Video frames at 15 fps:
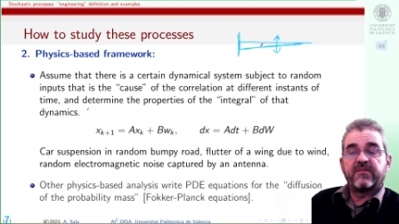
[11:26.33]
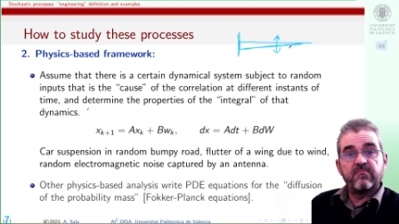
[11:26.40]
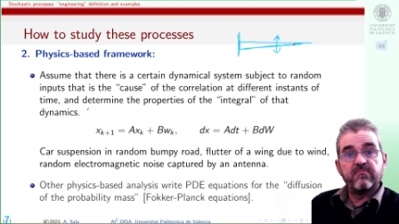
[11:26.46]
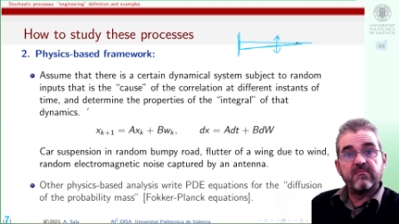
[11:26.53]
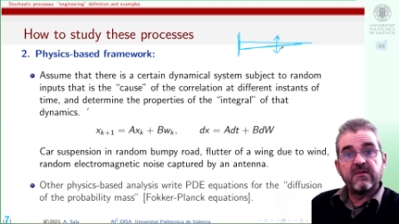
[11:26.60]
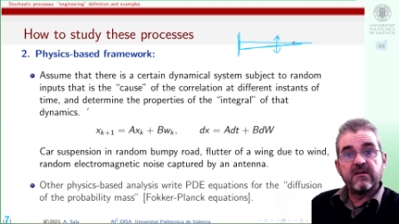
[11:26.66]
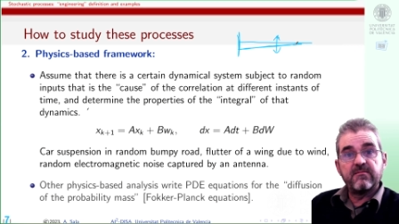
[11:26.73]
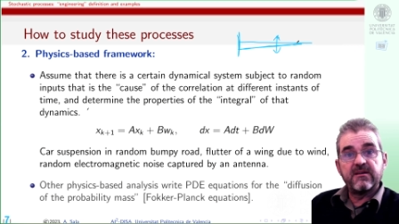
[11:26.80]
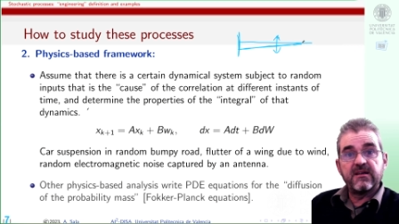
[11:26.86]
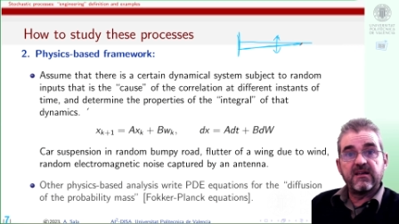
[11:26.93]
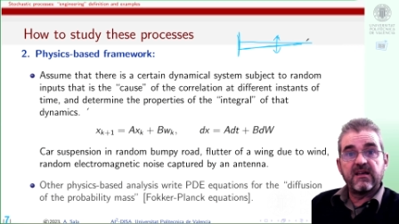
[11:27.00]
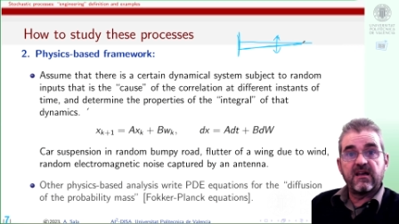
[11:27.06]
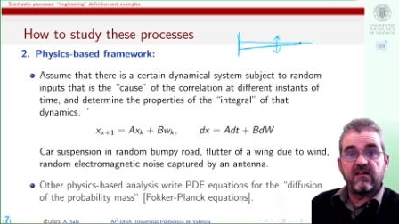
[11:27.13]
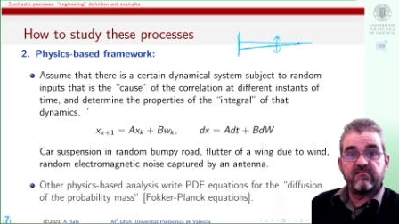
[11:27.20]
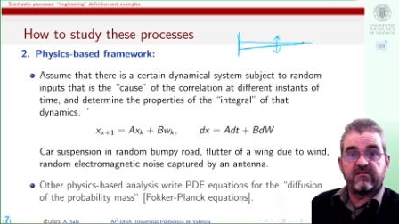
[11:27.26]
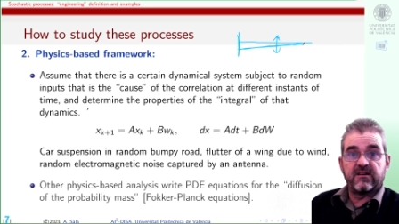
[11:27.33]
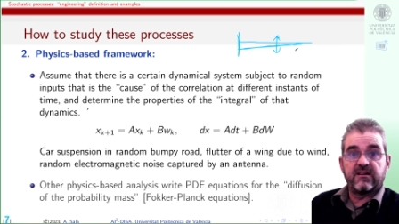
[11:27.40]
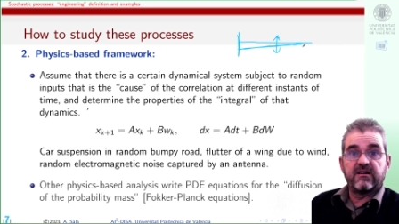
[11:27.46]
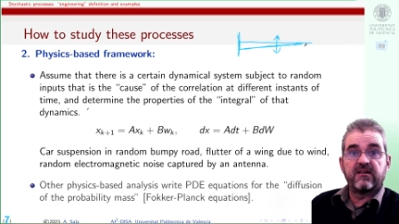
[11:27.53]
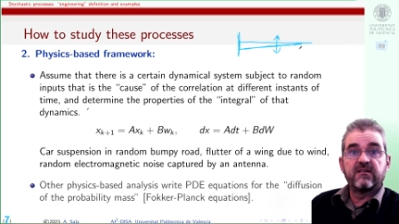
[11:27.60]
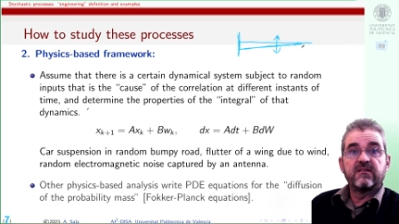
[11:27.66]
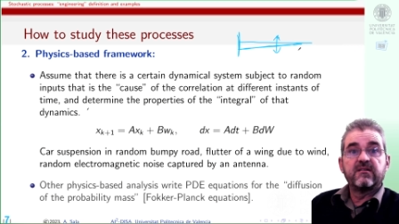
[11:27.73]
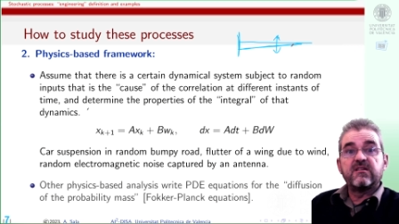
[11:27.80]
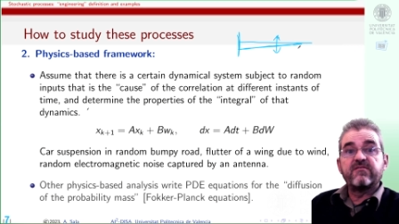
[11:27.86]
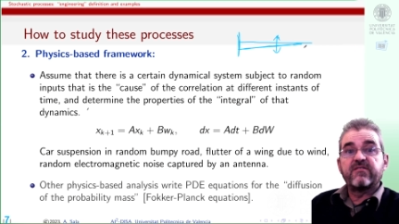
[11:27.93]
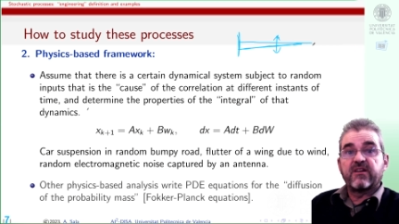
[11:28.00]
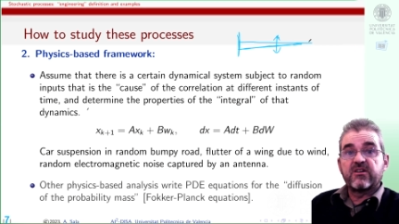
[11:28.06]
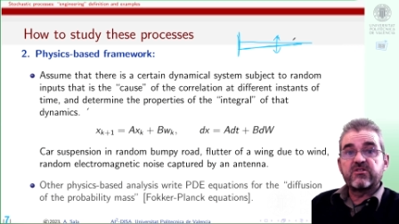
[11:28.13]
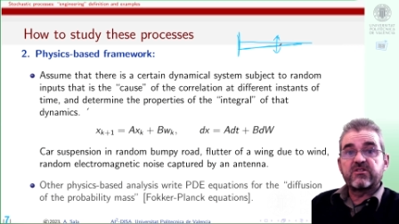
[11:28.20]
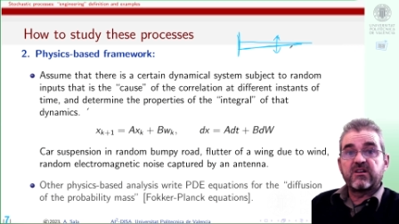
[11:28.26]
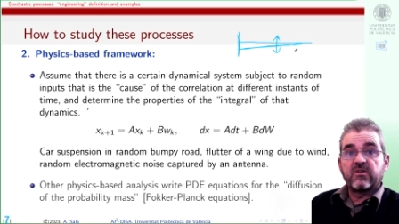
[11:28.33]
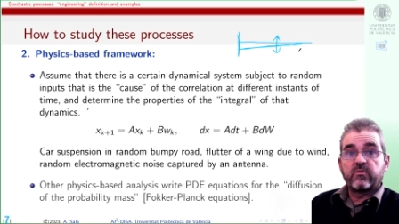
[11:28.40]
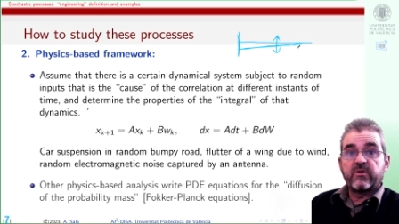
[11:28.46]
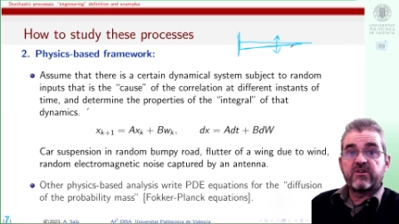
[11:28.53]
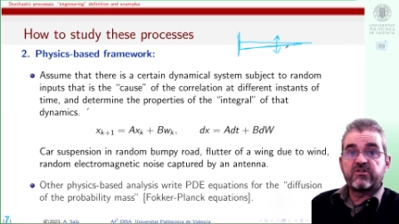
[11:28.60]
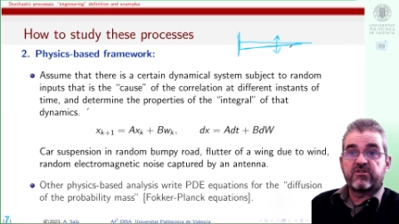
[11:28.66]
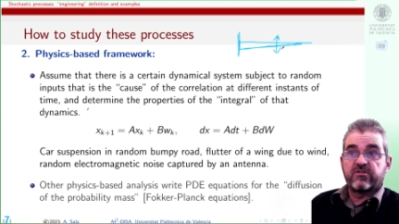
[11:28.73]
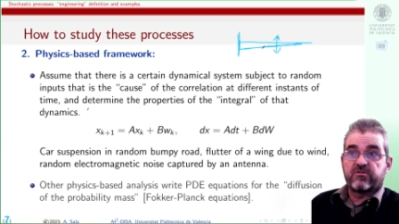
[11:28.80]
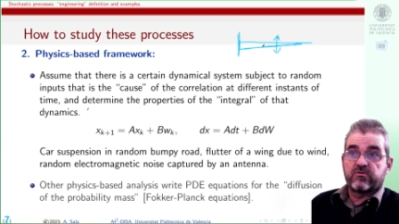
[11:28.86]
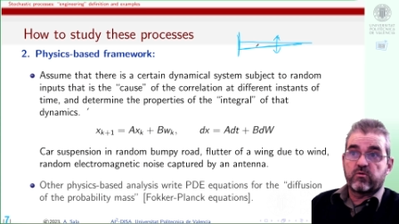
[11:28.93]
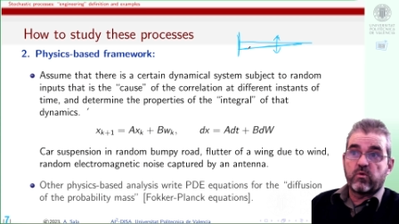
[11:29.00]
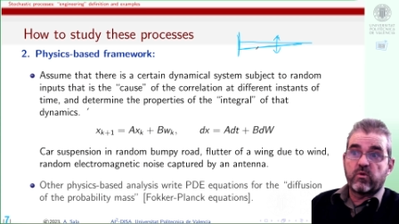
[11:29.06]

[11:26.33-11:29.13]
maybe I have a differential equation